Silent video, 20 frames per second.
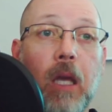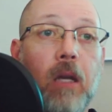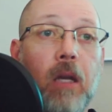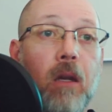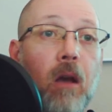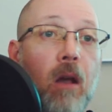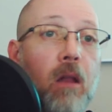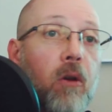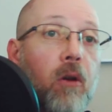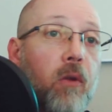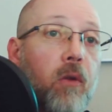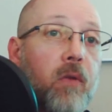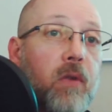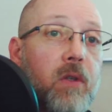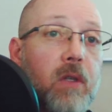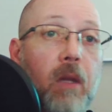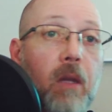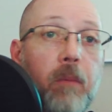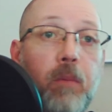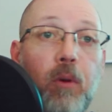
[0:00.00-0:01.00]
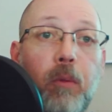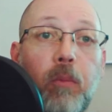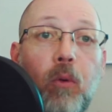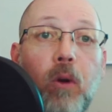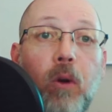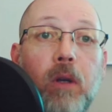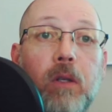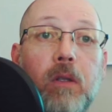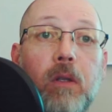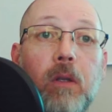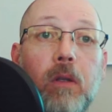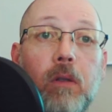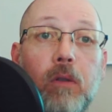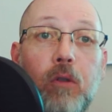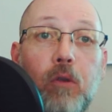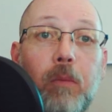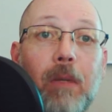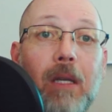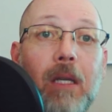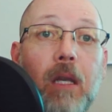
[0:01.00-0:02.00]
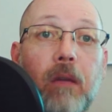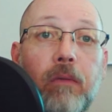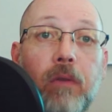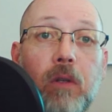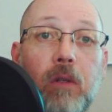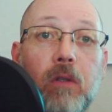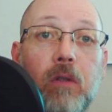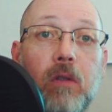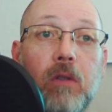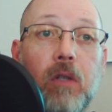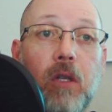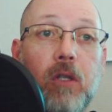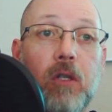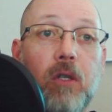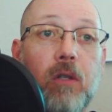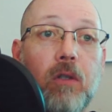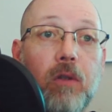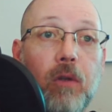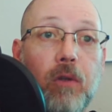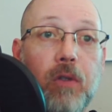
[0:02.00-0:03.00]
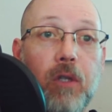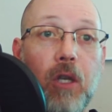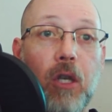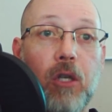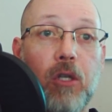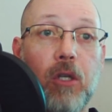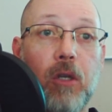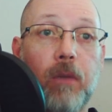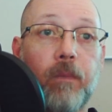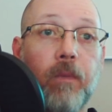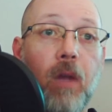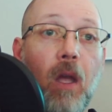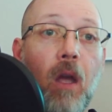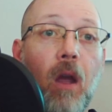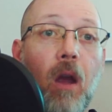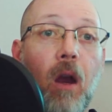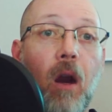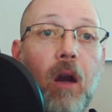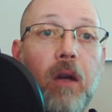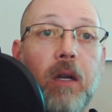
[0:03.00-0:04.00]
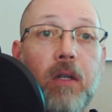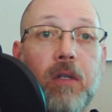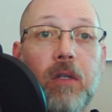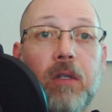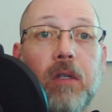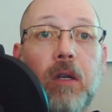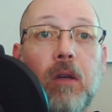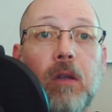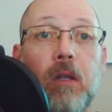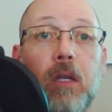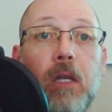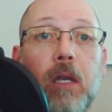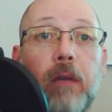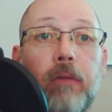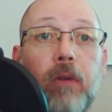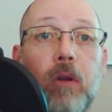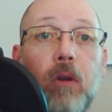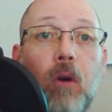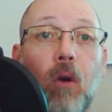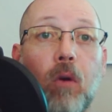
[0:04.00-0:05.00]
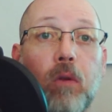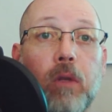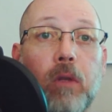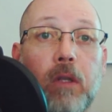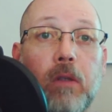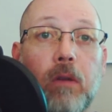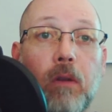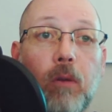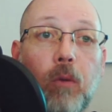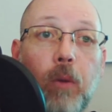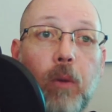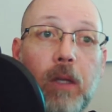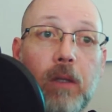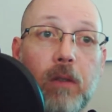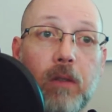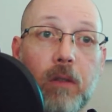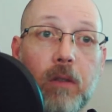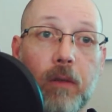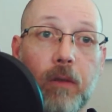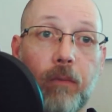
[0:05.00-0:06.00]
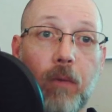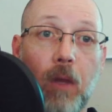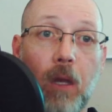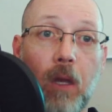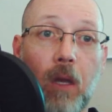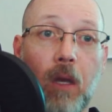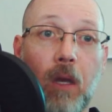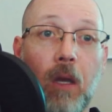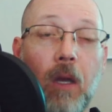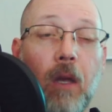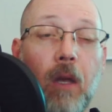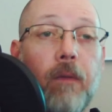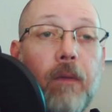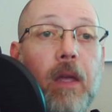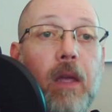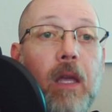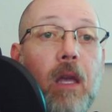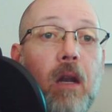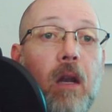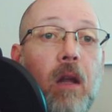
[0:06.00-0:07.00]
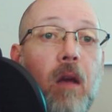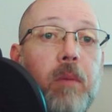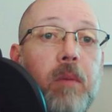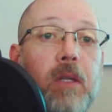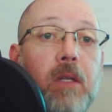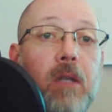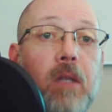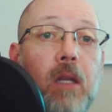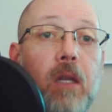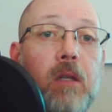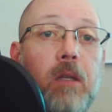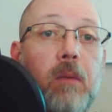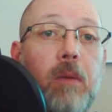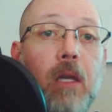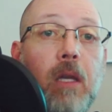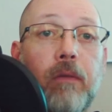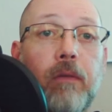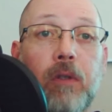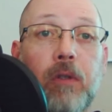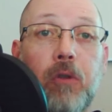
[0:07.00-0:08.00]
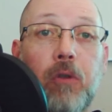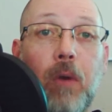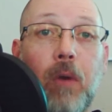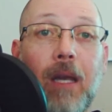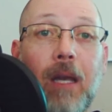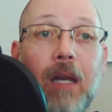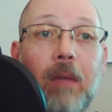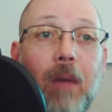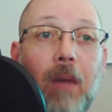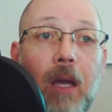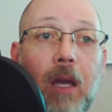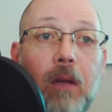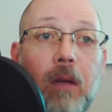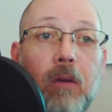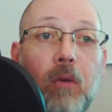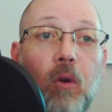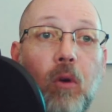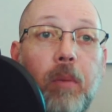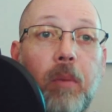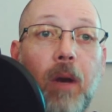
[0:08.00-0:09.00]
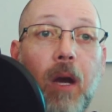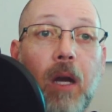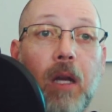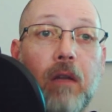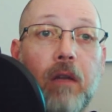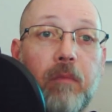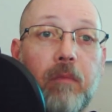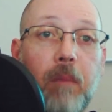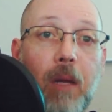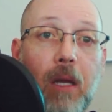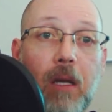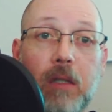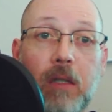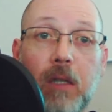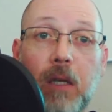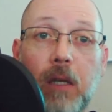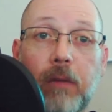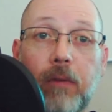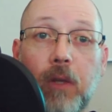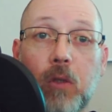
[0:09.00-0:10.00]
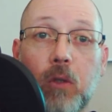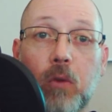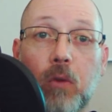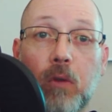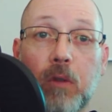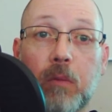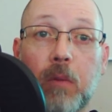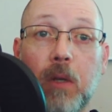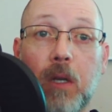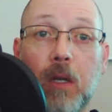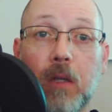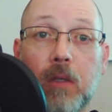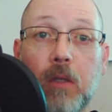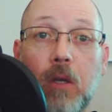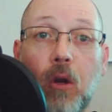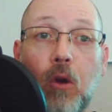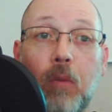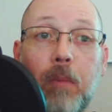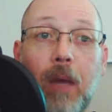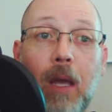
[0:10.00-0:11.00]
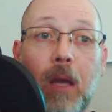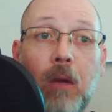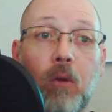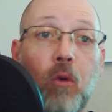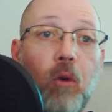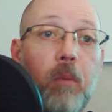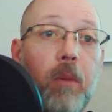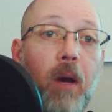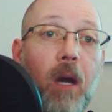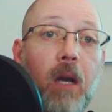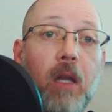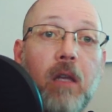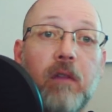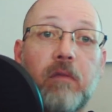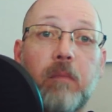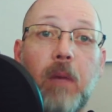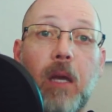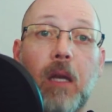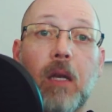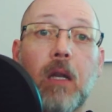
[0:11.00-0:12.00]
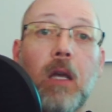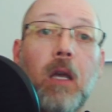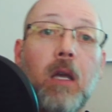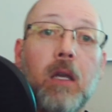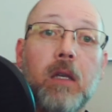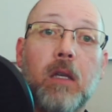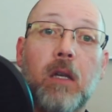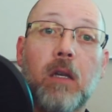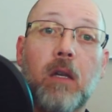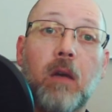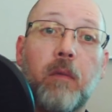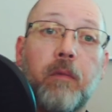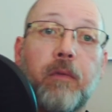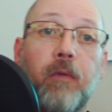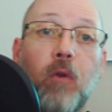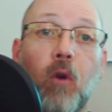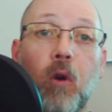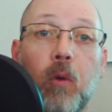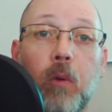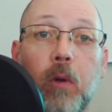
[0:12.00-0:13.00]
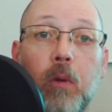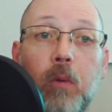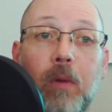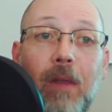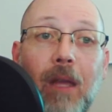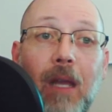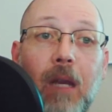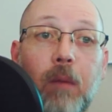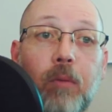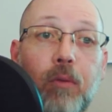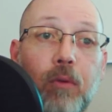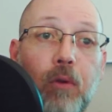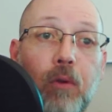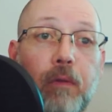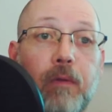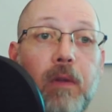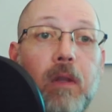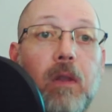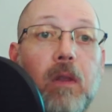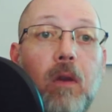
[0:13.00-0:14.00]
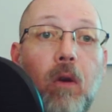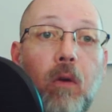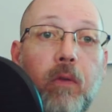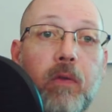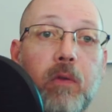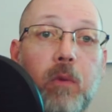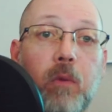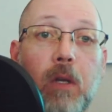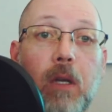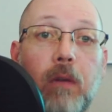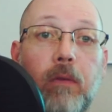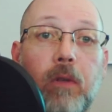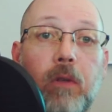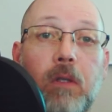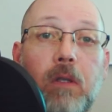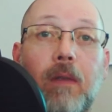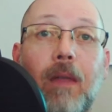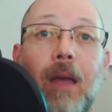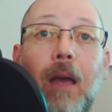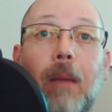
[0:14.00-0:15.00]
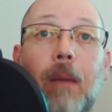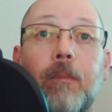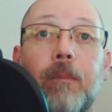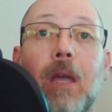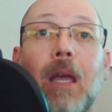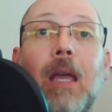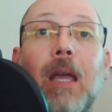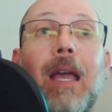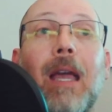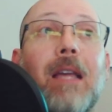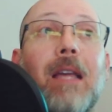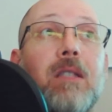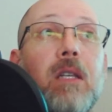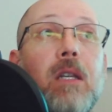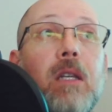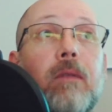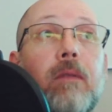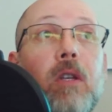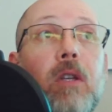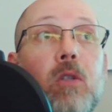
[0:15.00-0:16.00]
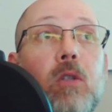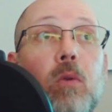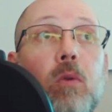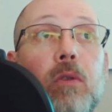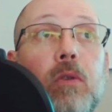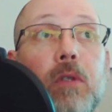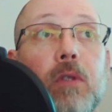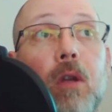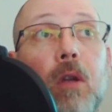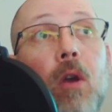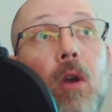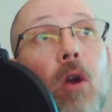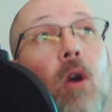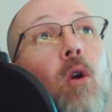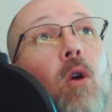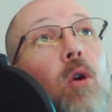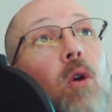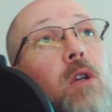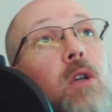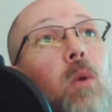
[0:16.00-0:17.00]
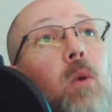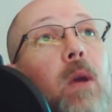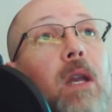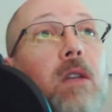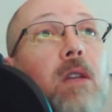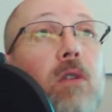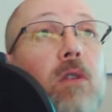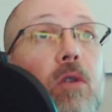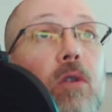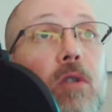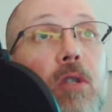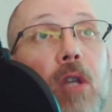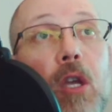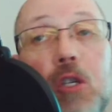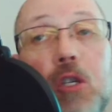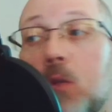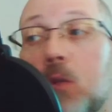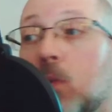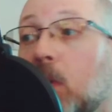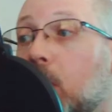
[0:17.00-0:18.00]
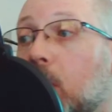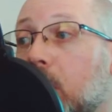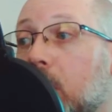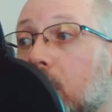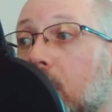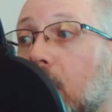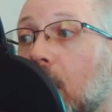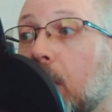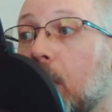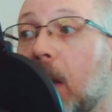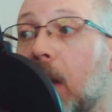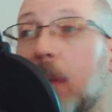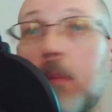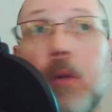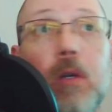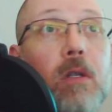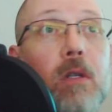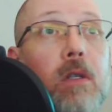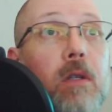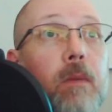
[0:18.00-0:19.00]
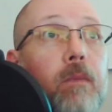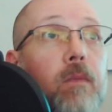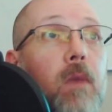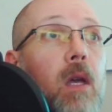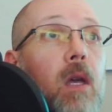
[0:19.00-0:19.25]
And all oaths that purport to be given to such an association are necessarily given only to the winds. They cannot be said to be given to any man or body of men as individuals, because no man or body of men can come forward with any proof that the oaths were given to them as individuals, or to any association with which they are members.